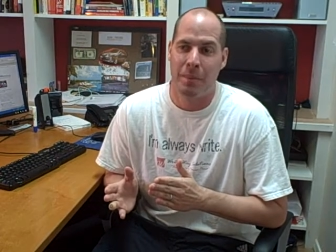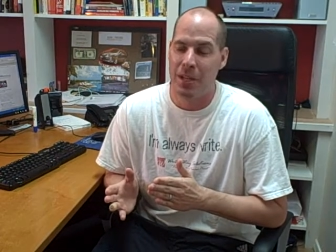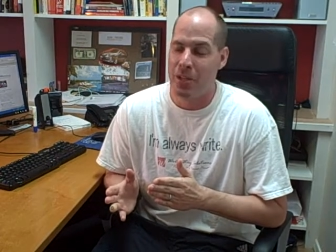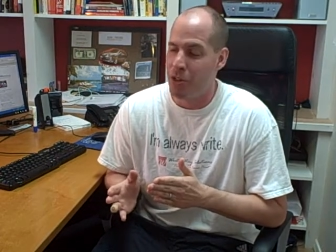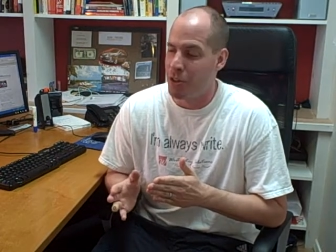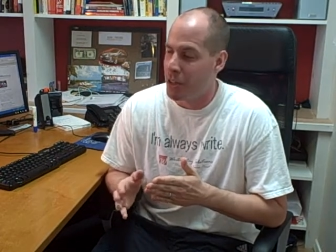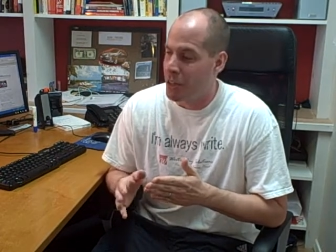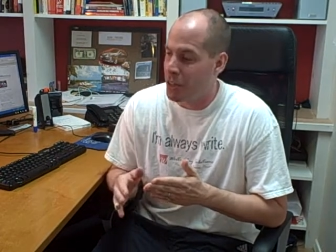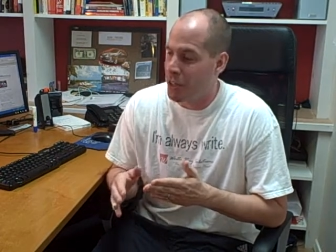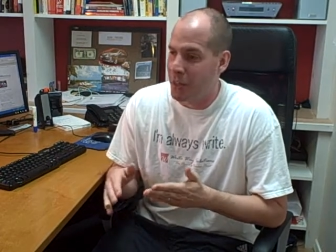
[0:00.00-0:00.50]
But
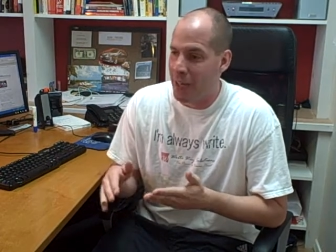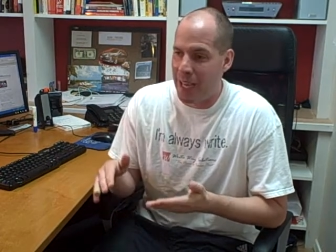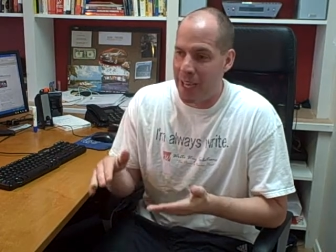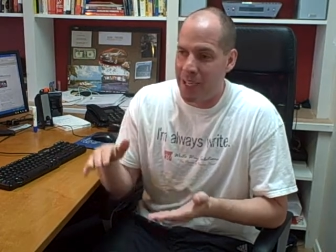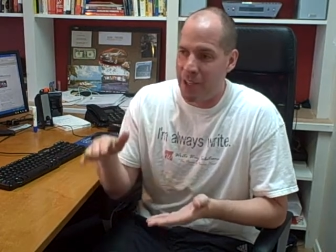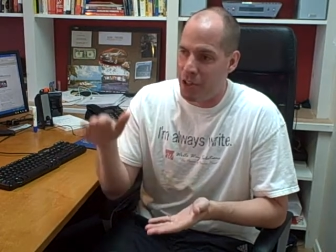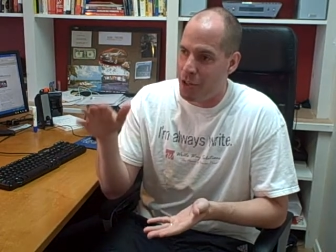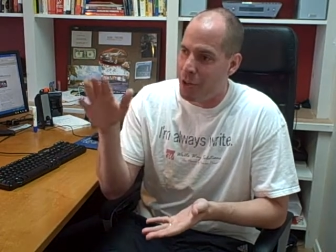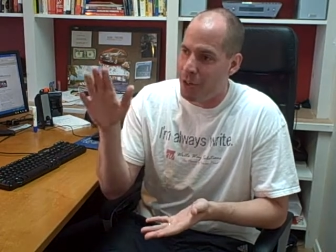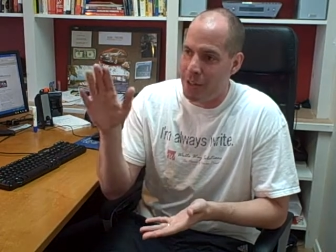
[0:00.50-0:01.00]
you can go
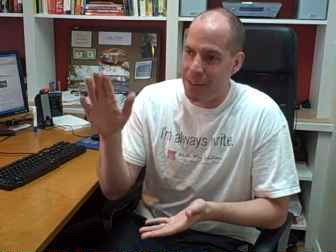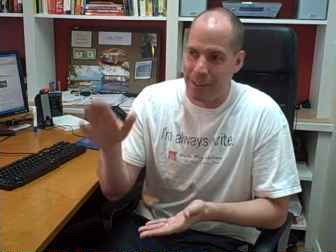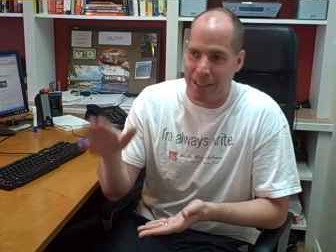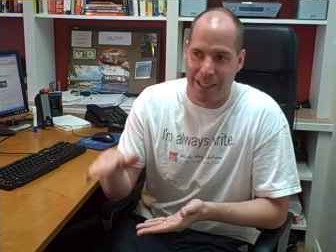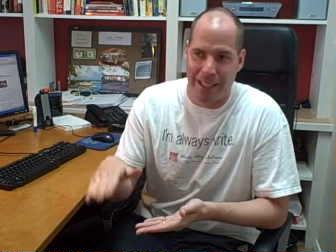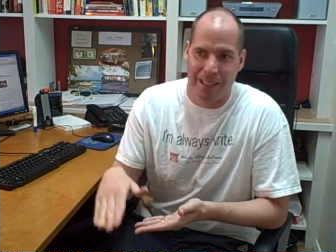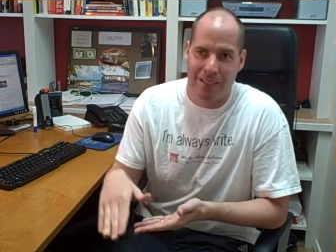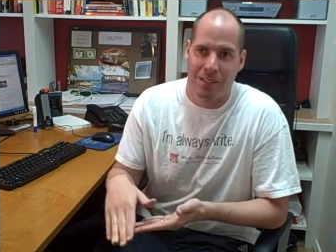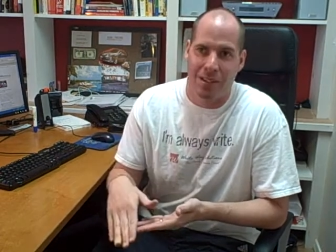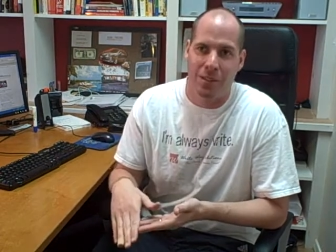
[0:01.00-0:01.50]
ahead and you can
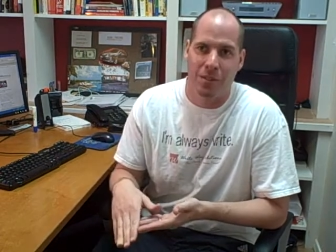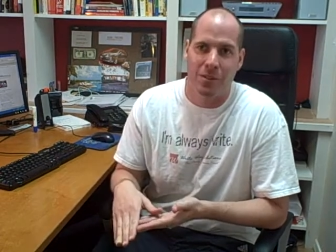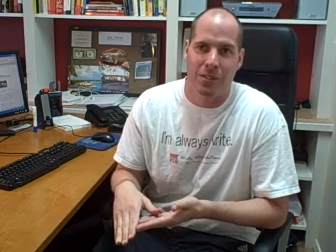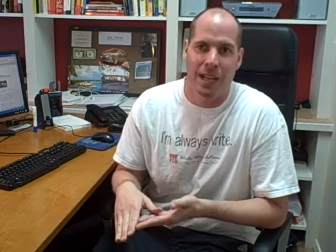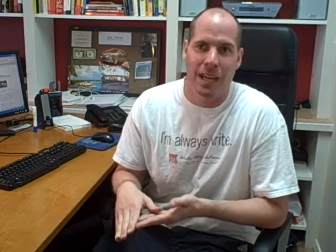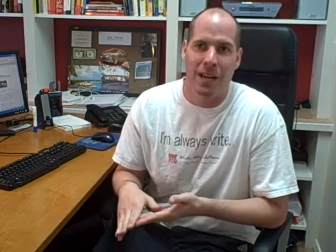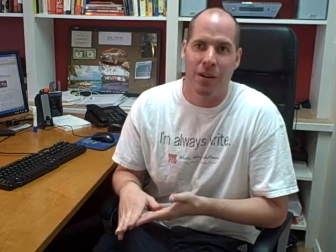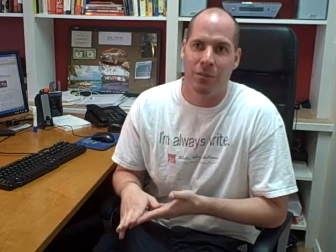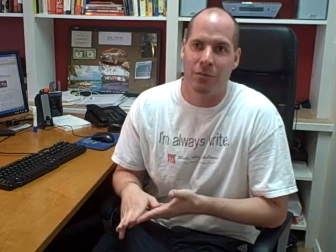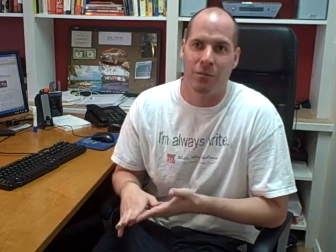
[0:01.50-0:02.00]
list those
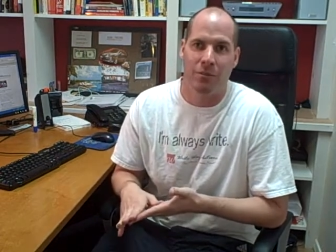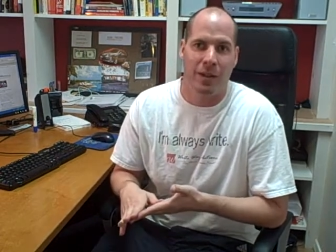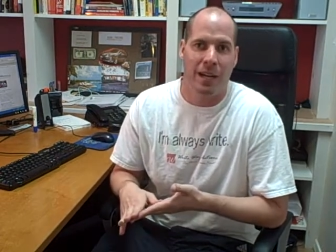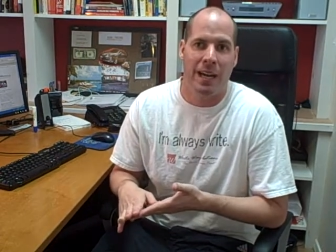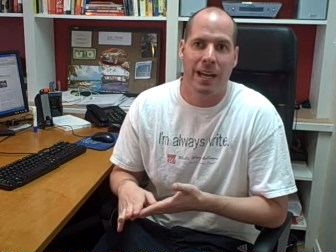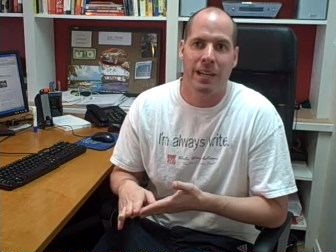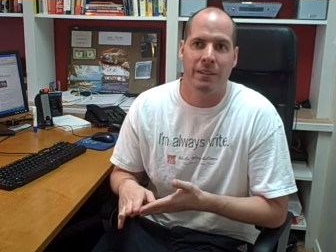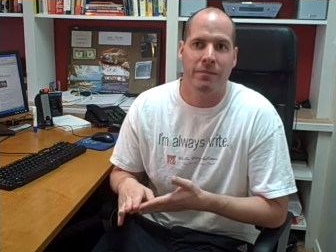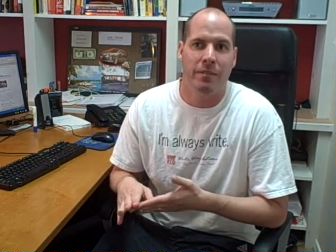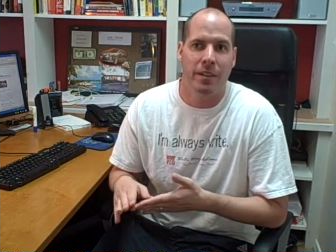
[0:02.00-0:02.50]
out,
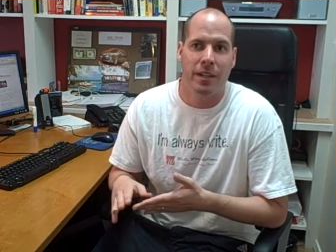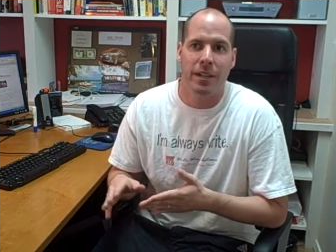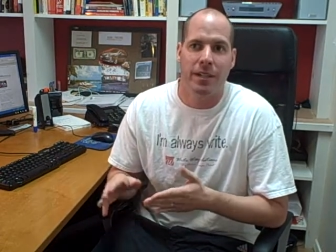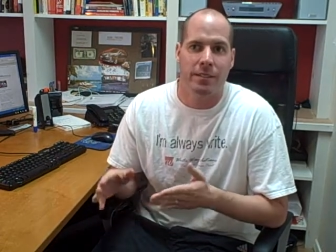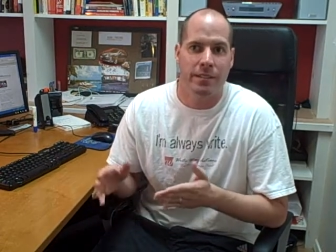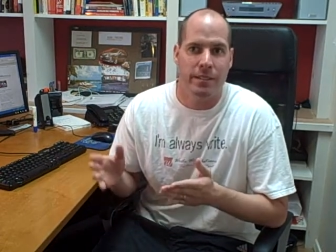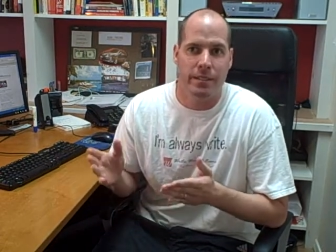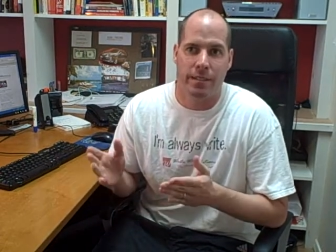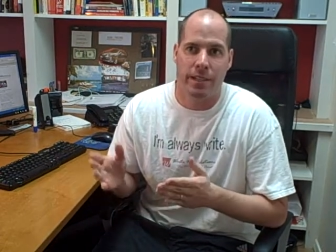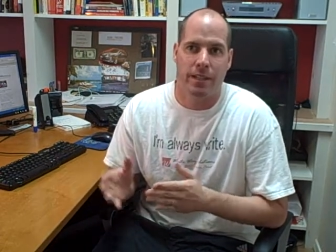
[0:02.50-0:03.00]
5
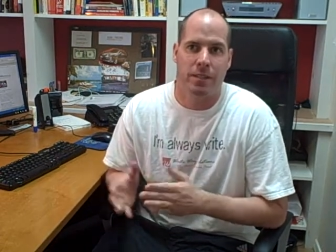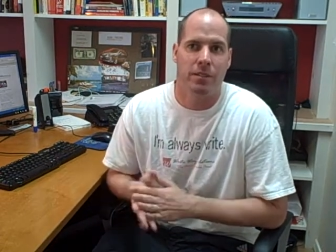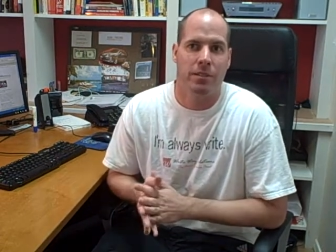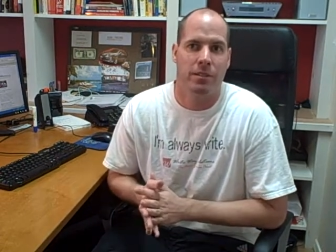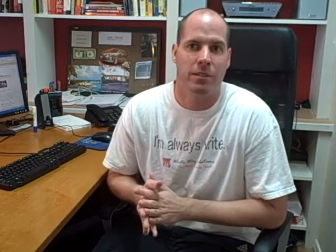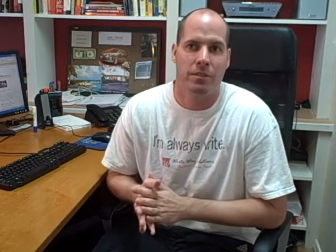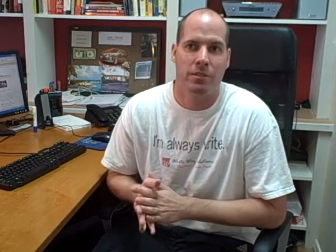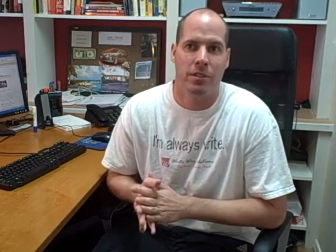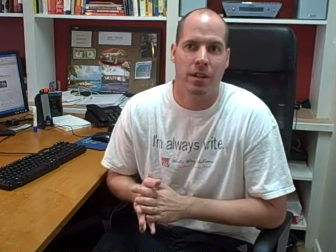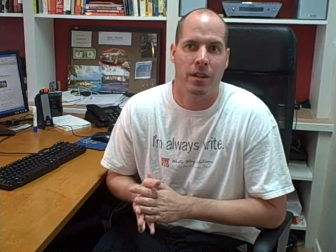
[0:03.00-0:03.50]
things that
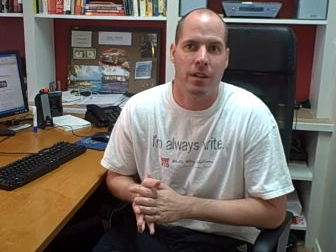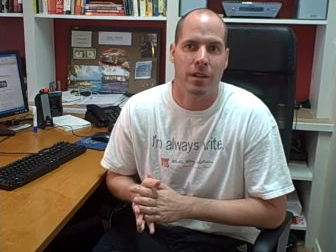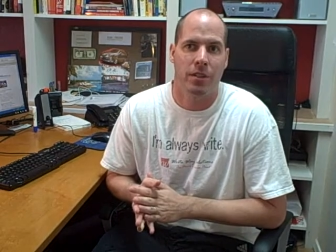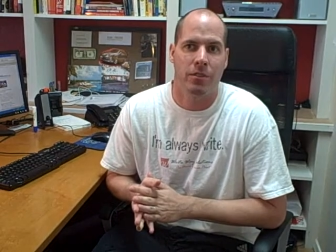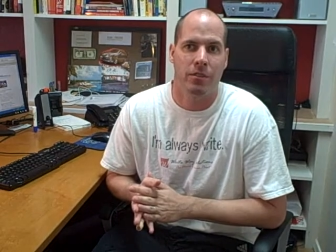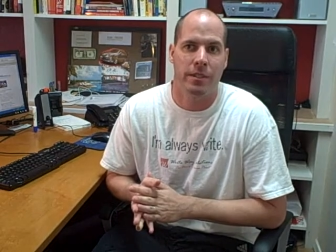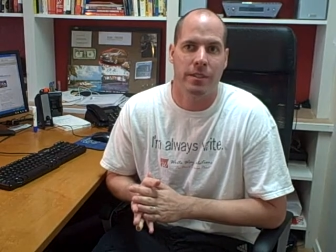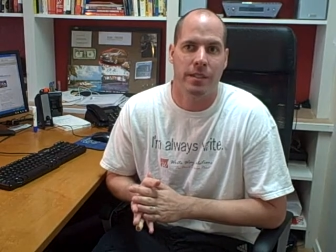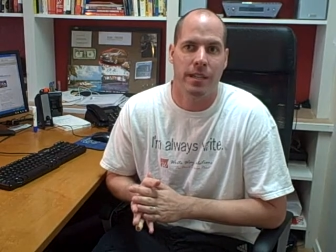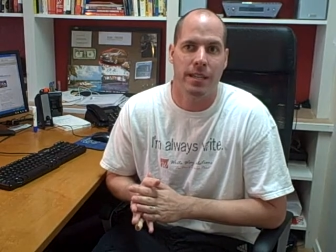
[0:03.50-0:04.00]
signal the start of
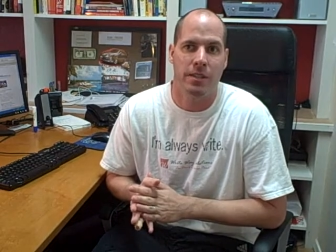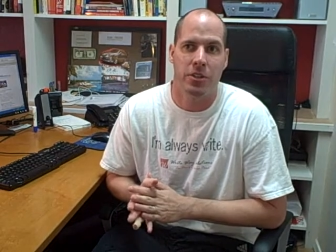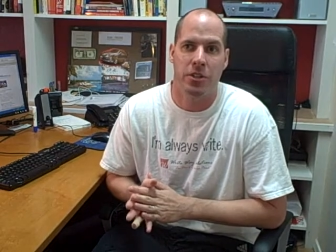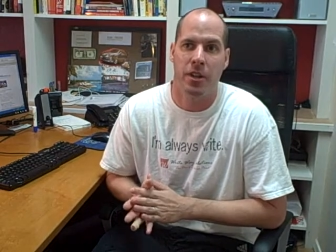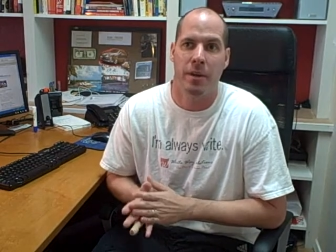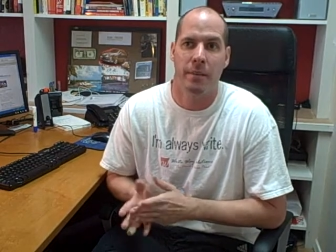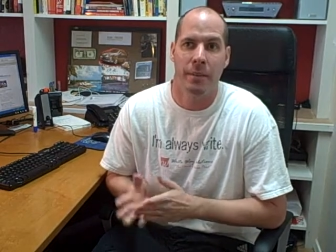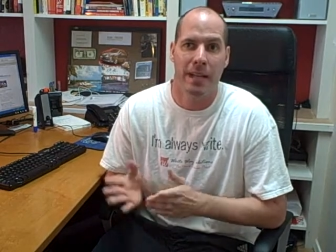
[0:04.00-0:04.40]
the recession.